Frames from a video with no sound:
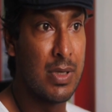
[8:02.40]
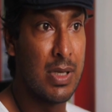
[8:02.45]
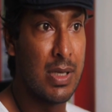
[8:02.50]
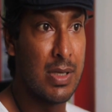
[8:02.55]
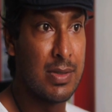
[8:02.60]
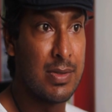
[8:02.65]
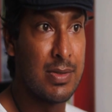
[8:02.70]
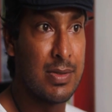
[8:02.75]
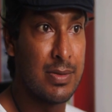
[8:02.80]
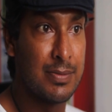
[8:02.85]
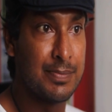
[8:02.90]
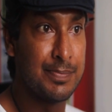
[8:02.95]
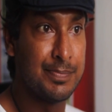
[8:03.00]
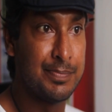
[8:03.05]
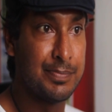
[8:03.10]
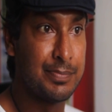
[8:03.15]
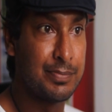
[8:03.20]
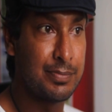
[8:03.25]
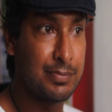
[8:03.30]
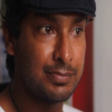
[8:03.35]
gets
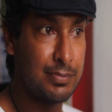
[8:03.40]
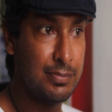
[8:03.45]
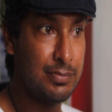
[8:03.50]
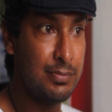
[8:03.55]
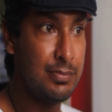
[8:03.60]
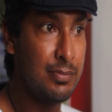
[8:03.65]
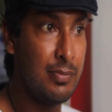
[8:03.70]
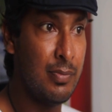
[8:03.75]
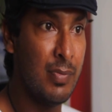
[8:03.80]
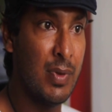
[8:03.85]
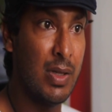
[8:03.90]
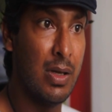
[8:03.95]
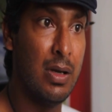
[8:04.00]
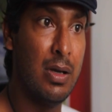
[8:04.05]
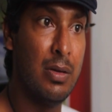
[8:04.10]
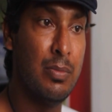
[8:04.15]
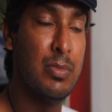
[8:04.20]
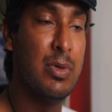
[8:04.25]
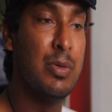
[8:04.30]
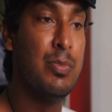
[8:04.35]

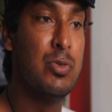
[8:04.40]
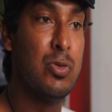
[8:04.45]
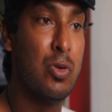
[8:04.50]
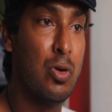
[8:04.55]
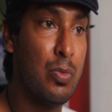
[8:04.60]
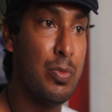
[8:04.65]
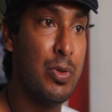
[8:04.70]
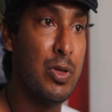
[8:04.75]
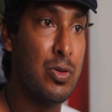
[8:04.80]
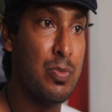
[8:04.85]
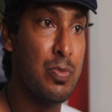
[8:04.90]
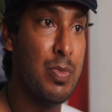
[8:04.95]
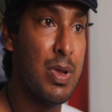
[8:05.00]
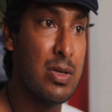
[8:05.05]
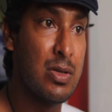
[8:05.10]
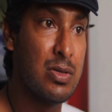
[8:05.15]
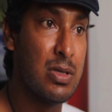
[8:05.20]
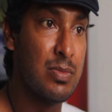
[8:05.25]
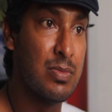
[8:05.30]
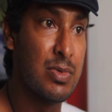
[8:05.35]
absorbed into
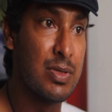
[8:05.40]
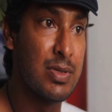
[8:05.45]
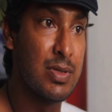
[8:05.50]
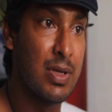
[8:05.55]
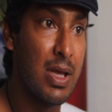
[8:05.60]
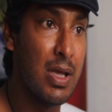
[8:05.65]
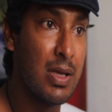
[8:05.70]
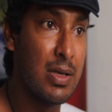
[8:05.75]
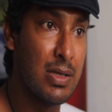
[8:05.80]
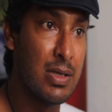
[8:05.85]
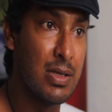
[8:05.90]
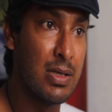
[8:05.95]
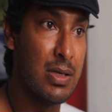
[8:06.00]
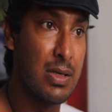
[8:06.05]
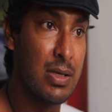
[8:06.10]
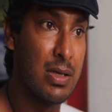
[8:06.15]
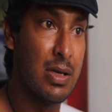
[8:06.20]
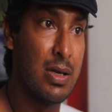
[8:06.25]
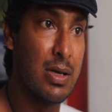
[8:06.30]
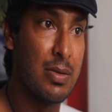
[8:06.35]
mainstream society
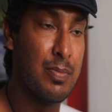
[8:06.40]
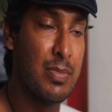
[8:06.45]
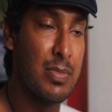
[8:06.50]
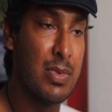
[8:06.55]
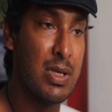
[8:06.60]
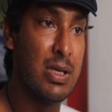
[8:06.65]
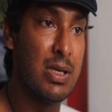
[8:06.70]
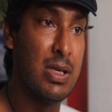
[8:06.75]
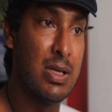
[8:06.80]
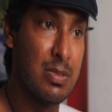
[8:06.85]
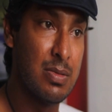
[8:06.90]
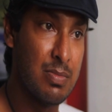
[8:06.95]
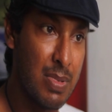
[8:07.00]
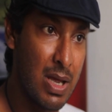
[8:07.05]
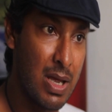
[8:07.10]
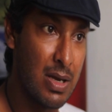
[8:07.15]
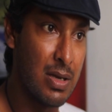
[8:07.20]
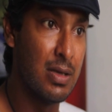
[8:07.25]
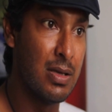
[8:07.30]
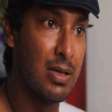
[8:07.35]
in a
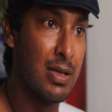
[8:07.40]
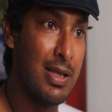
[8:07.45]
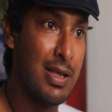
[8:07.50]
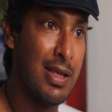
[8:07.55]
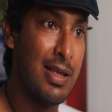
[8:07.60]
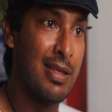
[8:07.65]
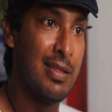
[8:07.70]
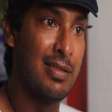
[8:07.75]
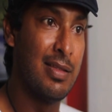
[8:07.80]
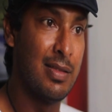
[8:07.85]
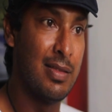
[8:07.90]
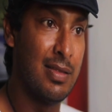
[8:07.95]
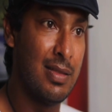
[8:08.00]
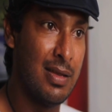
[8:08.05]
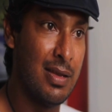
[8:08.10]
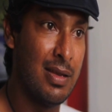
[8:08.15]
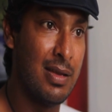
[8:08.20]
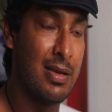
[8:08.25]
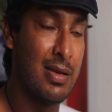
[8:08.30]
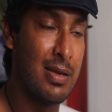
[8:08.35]
manner that
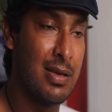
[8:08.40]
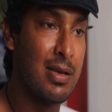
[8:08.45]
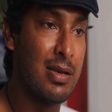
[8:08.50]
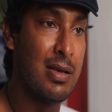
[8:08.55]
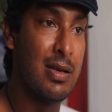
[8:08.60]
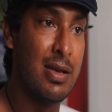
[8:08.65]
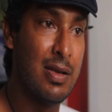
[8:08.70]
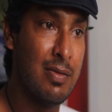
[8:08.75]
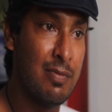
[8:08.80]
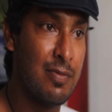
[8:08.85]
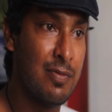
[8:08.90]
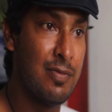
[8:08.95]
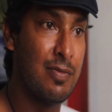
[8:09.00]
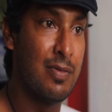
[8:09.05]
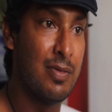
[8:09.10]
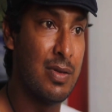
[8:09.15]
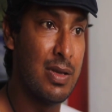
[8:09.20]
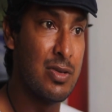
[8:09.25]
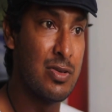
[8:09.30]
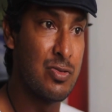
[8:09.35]
they can live
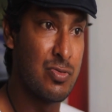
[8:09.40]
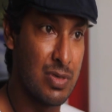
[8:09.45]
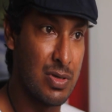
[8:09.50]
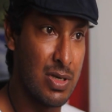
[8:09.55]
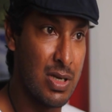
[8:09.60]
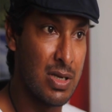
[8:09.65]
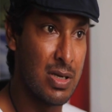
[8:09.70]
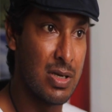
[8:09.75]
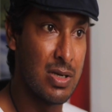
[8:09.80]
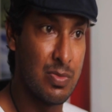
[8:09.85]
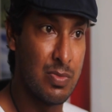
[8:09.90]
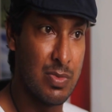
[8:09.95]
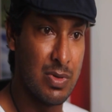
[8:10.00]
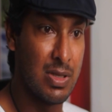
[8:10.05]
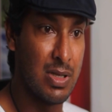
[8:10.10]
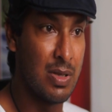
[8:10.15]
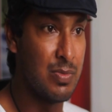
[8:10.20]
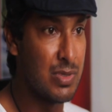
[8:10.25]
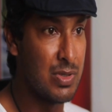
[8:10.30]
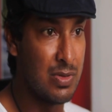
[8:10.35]
in Sri Lanka
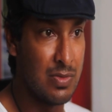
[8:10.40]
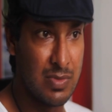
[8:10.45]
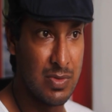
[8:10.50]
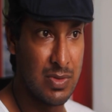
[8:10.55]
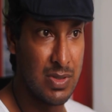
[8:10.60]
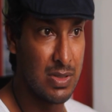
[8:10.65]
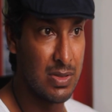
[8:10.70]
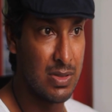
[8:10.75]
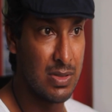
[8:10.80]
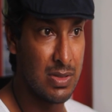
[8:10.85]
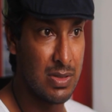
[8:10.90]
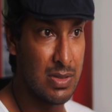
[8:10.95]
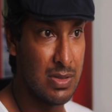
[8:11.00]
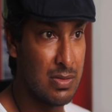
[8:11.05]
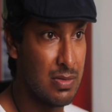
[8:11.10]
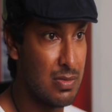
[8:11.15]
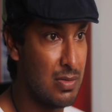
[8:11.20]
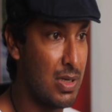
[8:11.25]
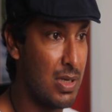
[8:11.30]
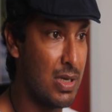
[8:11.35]
with absolute dignity.
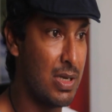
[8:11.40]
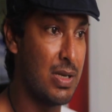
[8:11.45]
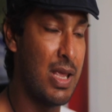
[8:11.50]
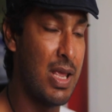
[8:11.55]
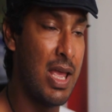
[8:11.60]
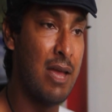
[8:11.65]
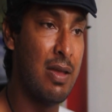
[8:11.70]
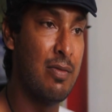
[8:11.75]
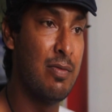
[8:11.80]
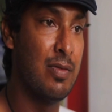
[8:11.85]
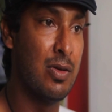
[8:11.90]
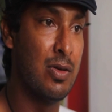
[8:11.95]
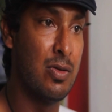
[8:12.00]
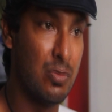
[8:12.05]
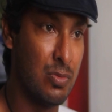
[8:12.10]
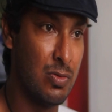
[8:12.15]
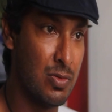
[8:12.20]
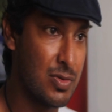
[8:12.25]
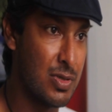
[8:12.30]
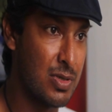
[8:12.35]
They can have a
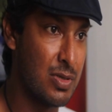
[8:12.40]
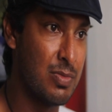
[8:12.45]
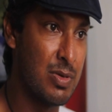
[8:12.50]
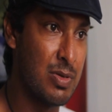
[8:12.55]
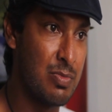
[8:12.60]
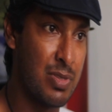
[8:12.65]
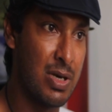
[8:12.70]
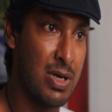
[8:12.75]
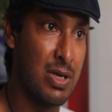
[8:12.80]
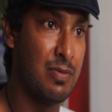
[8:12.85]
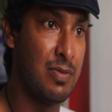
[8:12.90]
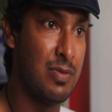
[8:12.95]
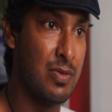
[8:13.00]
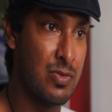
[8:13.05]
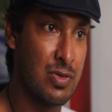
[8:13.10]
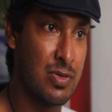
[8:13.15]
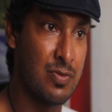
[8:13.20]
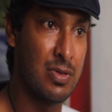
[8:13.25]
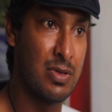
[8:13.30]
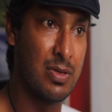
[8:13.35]
wholesome and bright
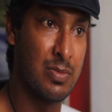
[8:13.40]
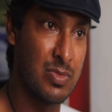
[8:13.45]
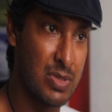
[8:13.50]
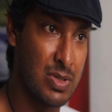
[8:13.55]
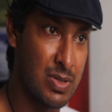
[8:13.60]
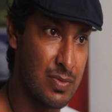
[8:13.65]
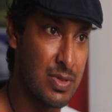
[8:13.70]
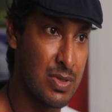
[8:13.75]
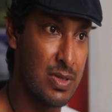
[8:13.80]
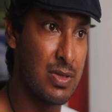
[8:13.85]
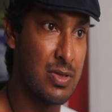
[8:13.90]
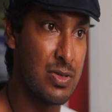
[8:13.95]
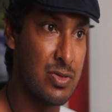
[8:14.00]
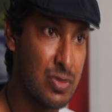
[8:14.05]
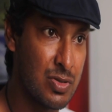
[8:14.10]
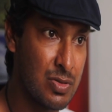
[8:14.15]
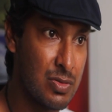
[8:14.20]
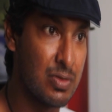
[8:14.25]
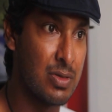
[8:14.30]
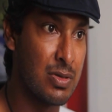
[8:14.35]
future for themselves and their
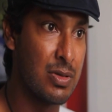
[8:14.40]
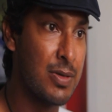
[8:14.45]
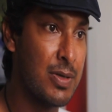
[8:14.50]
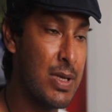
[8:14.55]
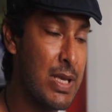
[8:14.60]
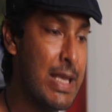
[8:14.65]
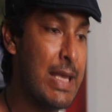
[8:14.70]
children,